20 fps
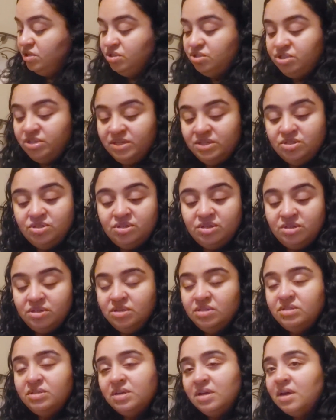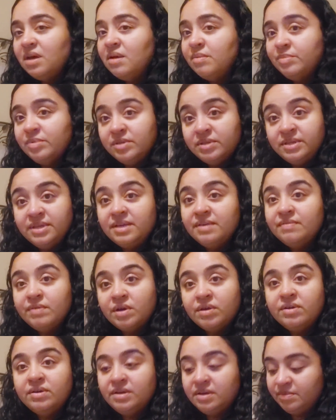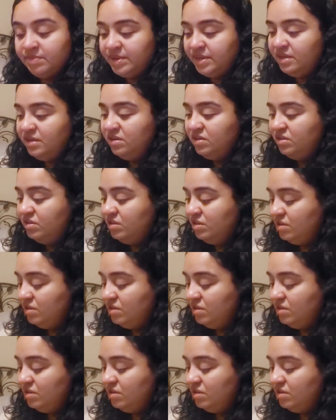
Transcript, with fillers: changes I believe are coming.